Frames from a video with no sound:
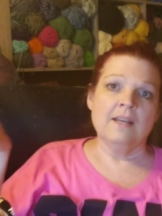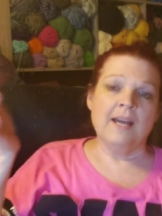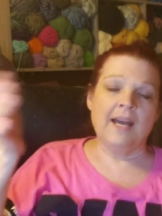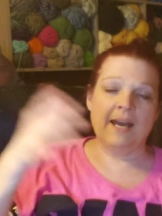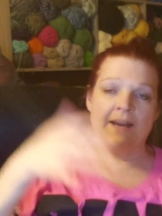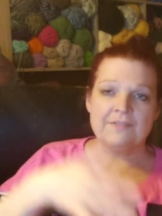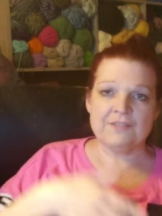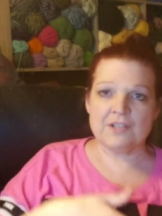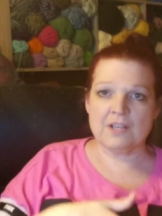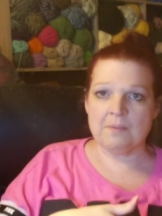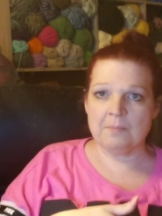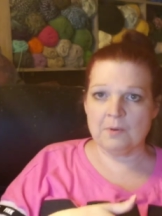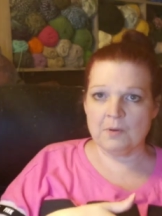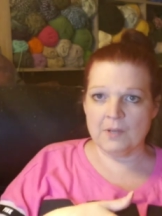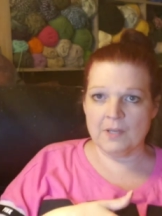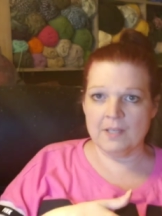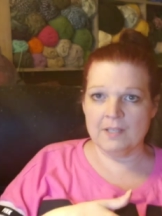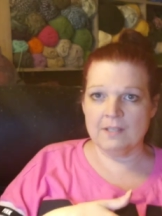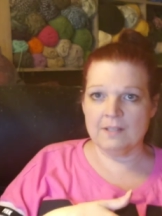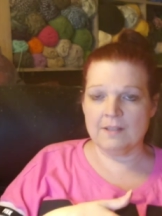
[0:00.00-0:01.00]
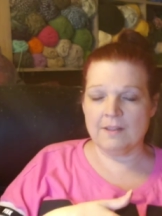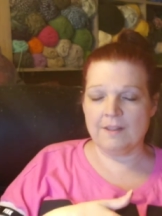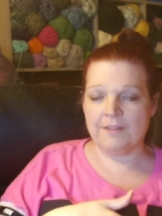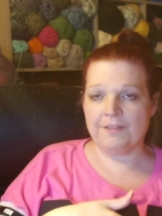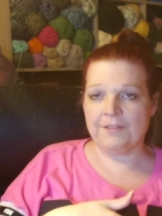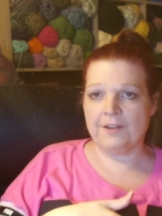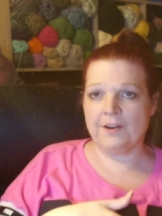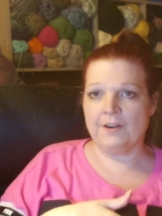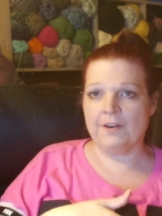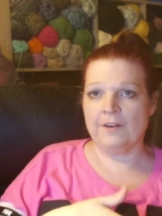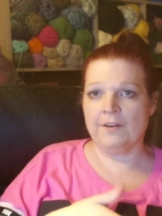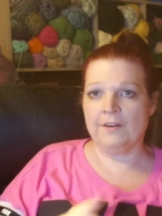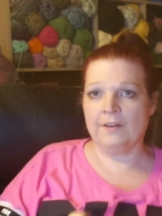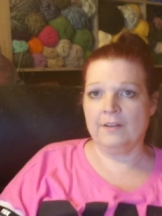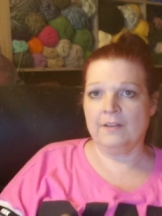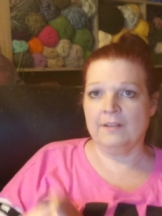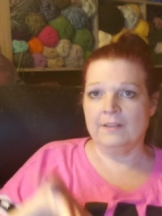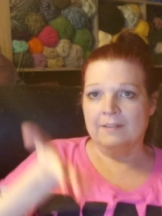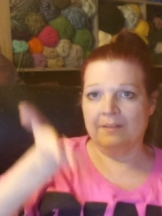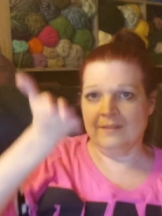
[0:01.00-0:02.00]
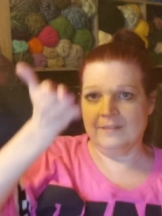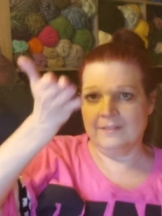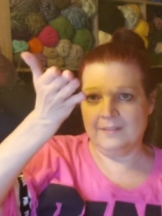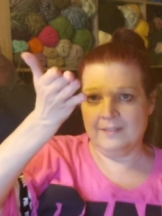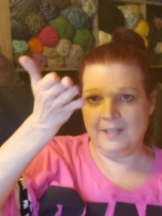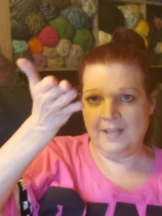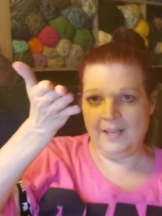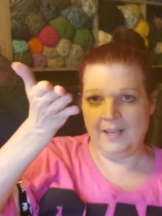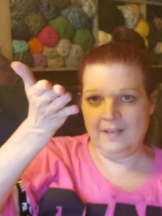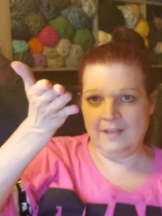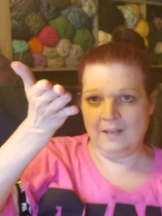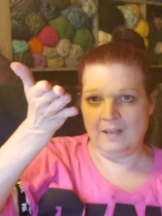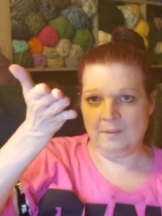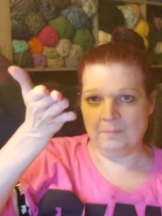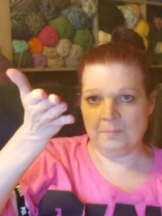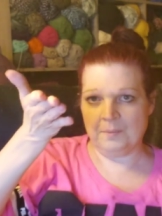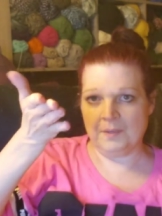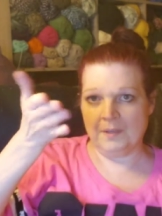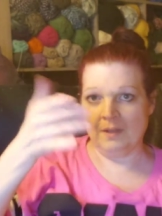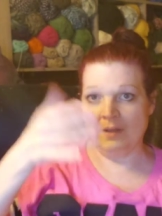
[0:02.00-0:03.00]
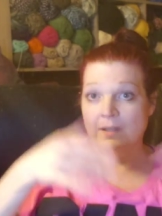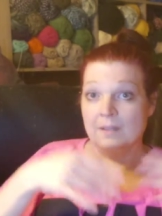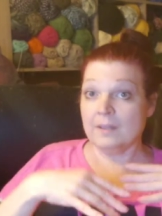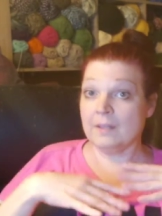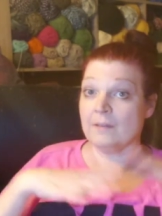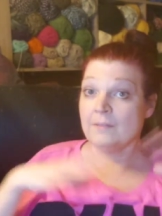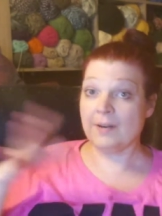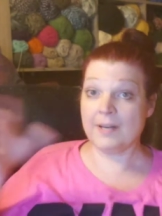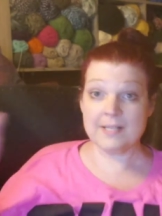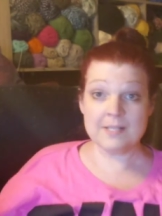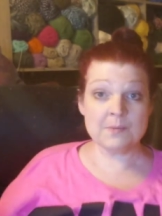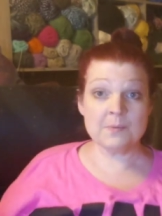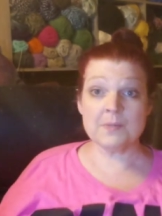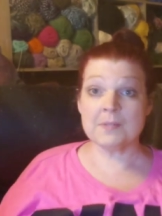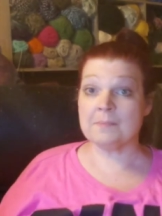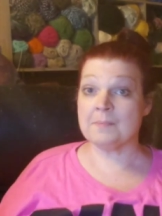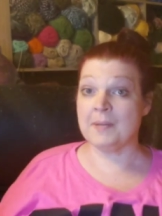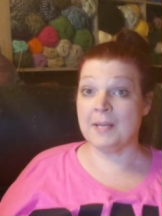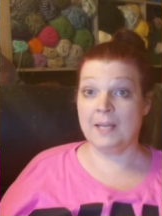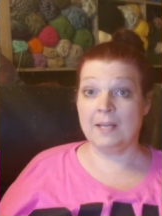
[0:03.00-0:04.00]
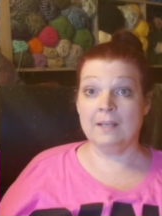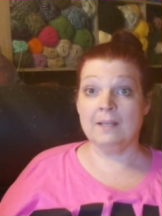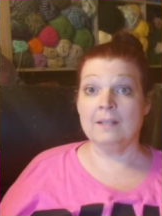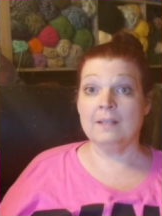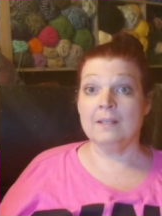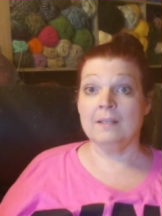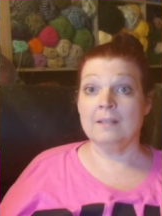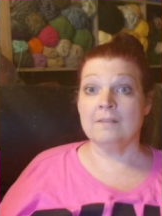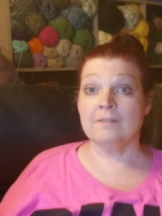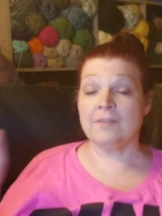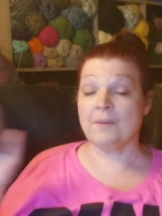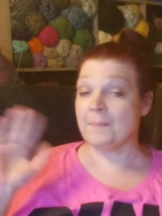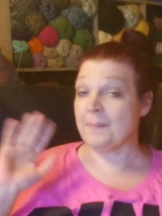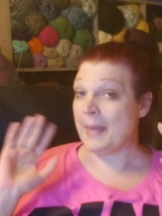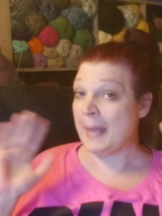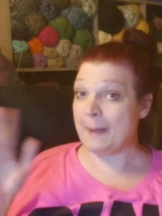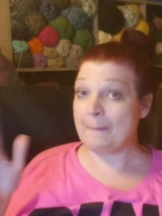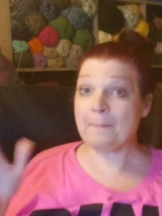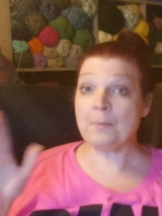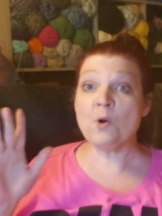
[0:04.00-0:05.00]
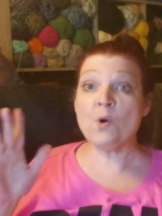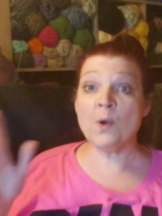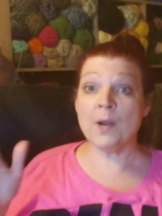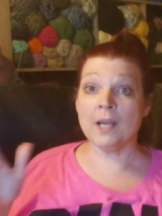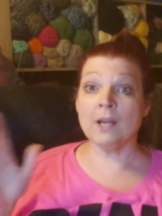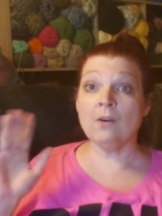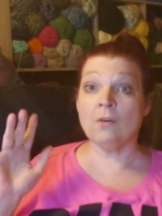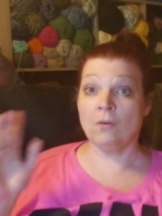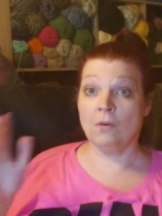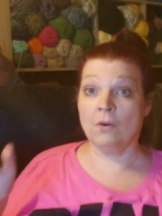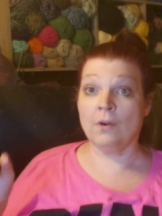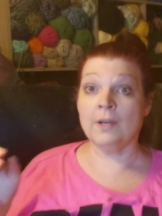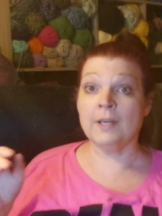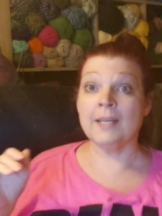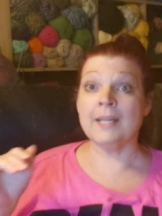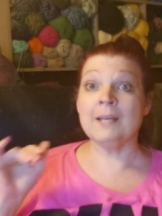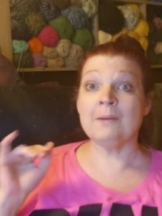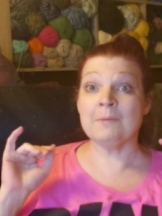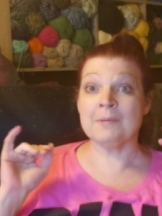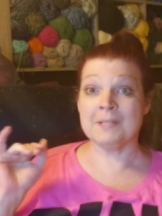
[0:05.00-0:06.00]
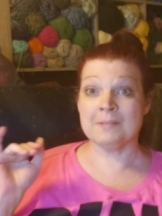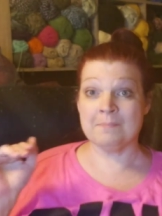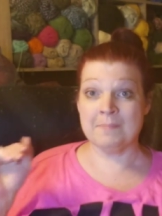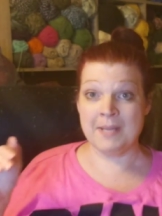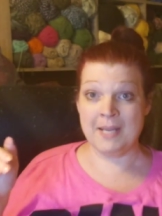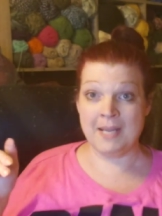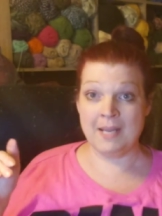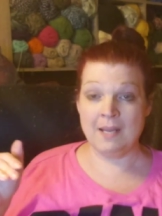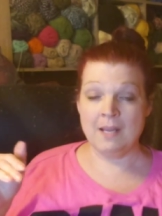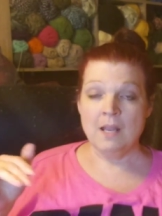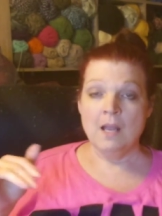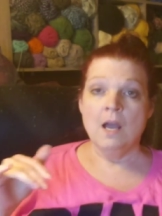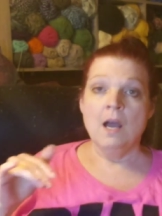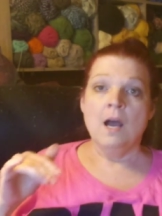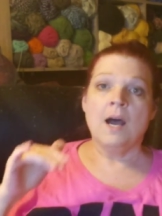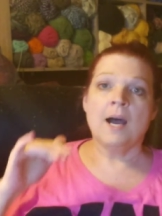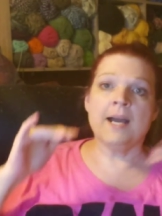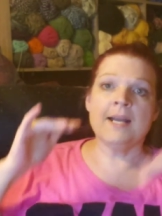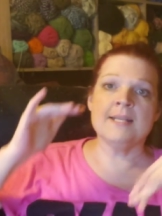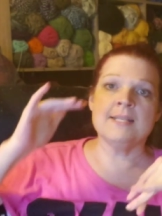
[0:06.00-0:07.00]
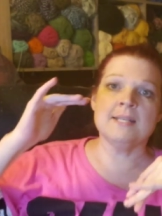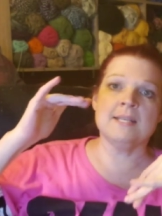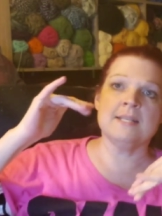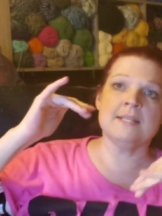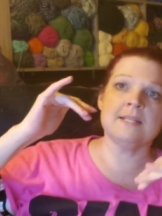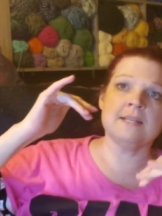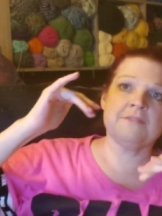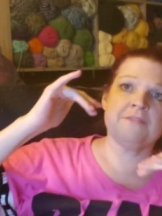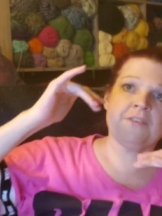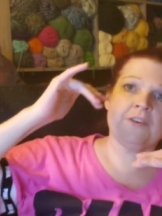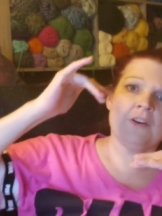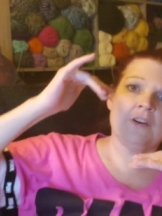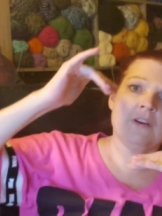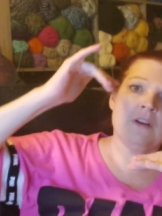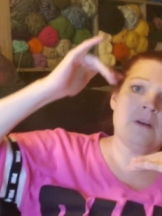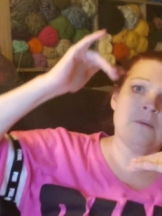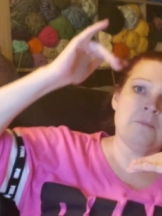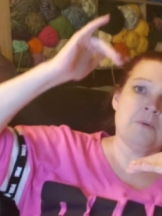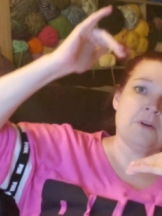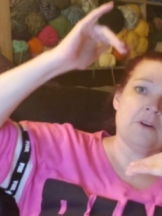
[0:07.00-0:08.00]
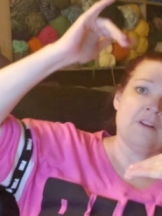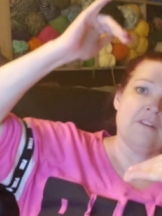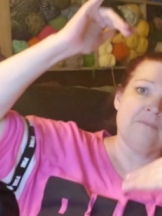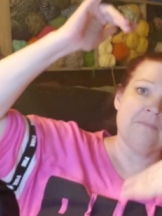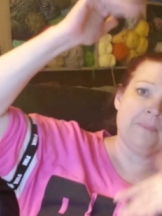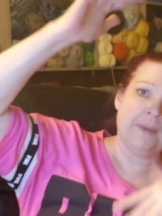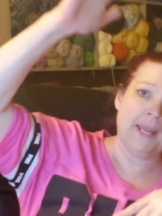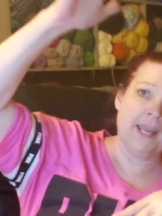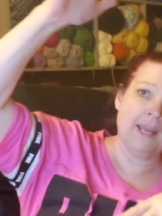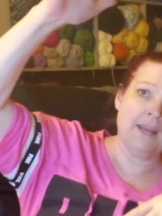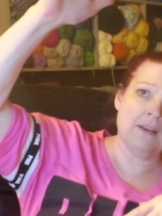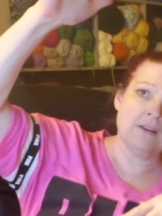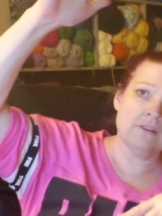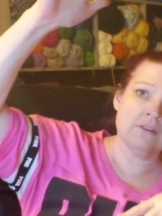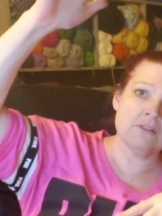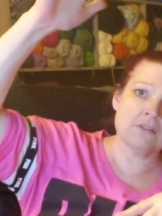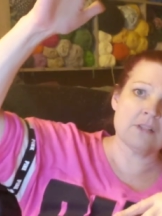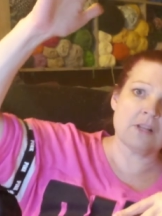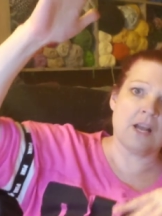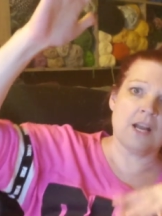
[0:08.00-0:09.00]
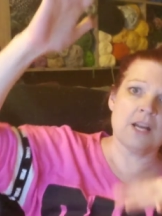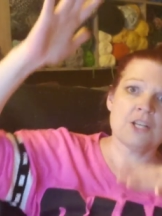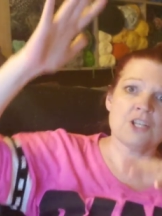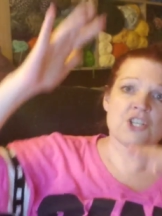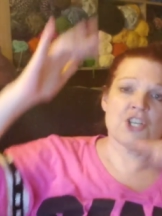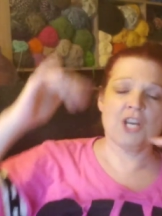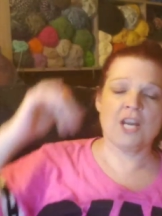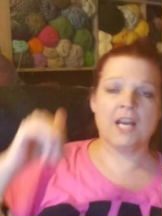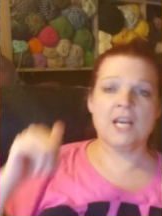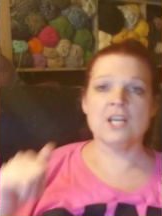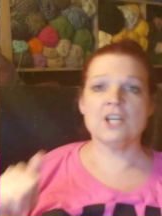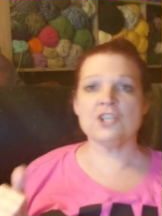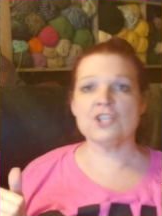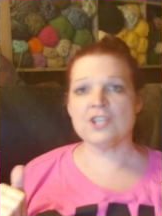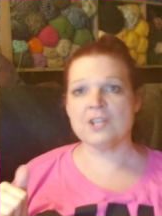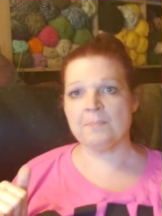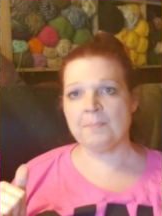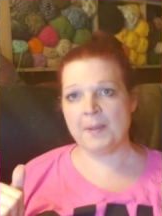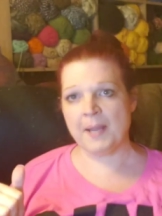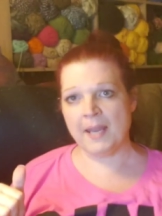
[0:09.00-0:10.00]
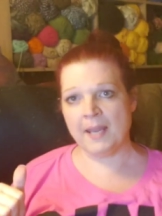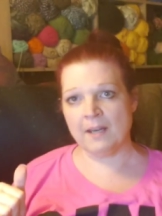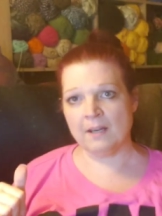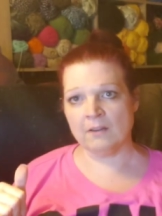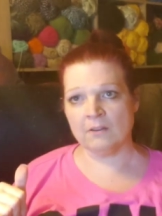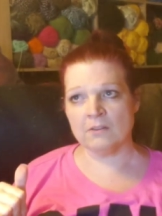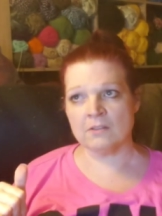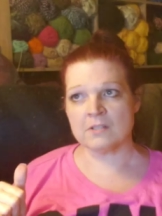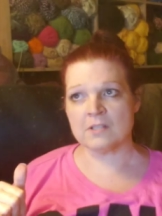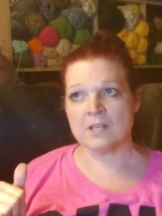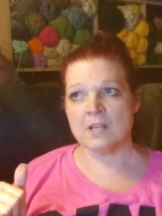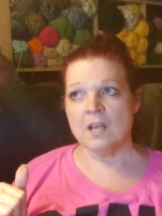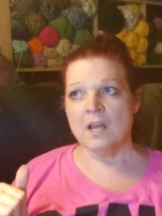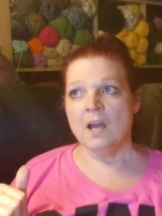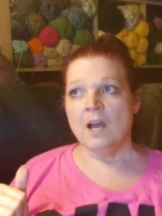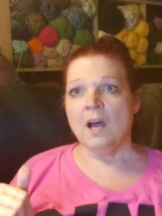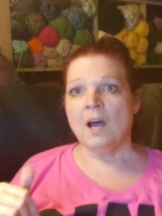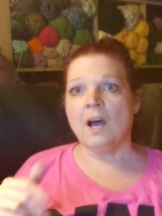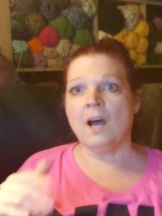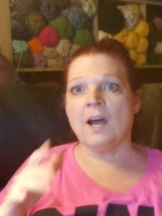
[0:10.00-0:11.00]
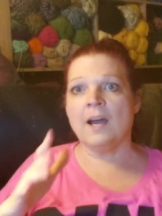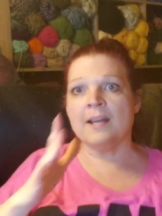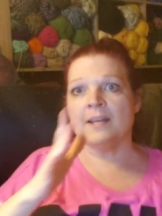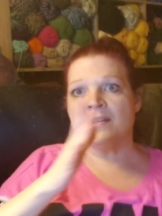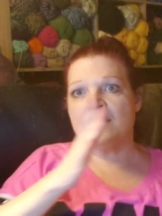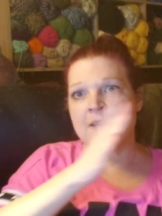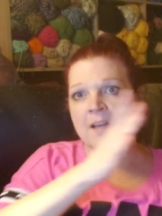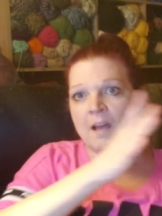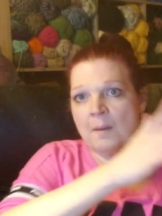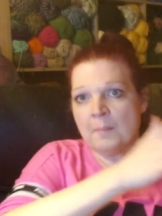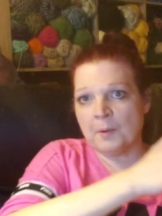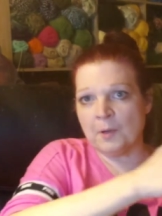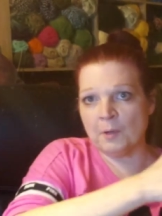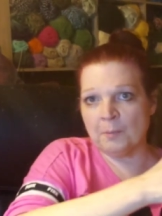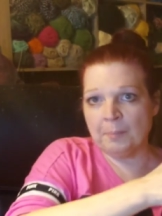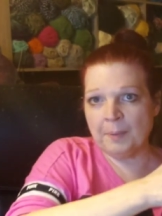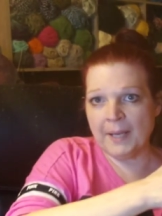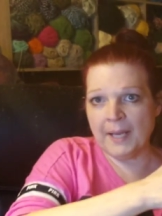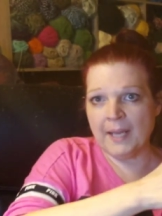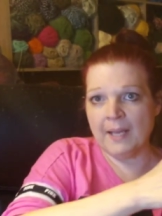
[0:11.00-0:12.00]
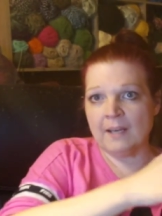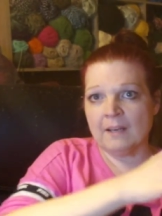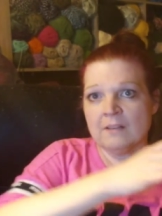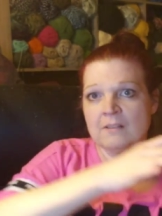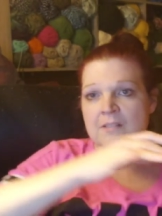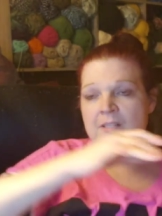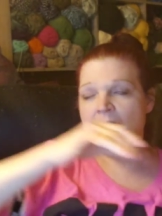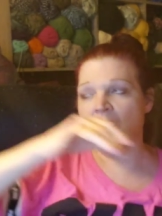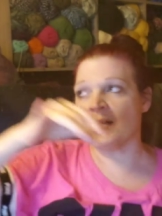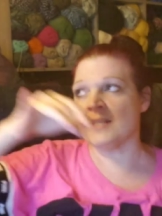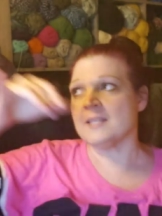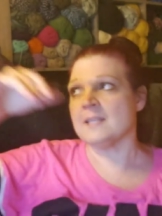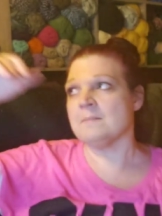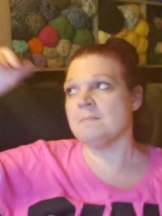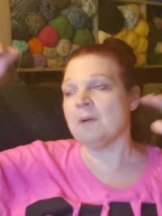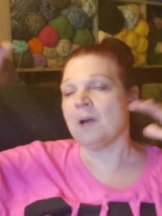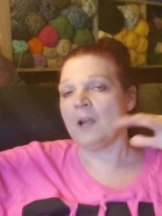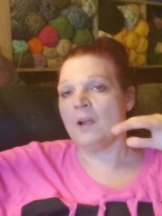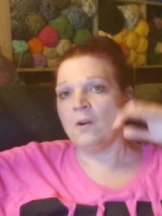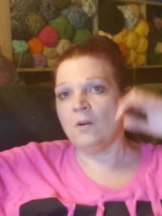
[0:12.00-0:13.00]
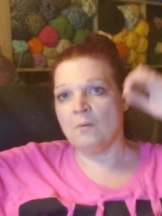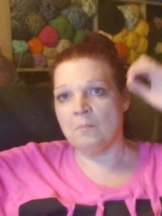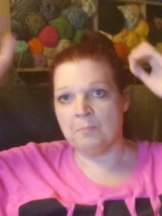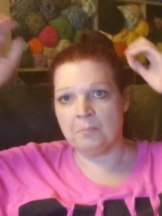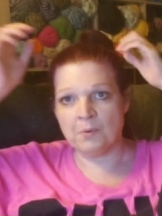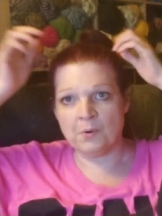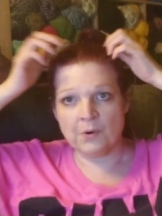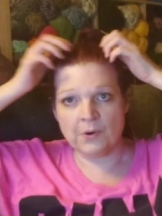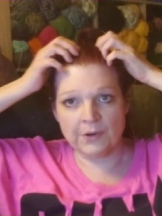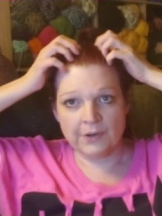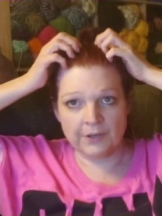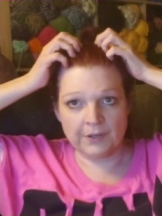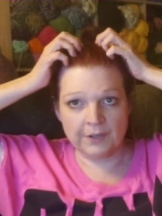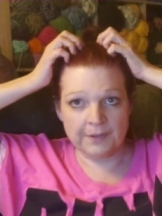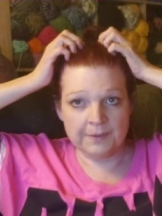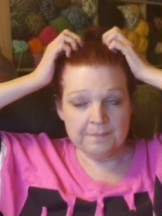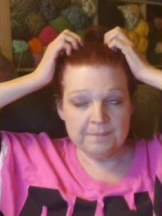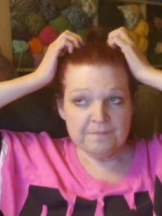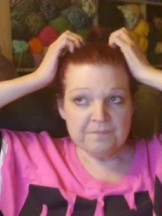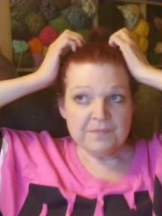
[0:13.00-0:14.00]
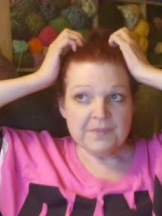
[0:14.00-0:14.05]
half double into the third, 10 up. The rest was me. From that point on, it was me. I did different number of panels. I changed the panels. I double panels. I did my own border.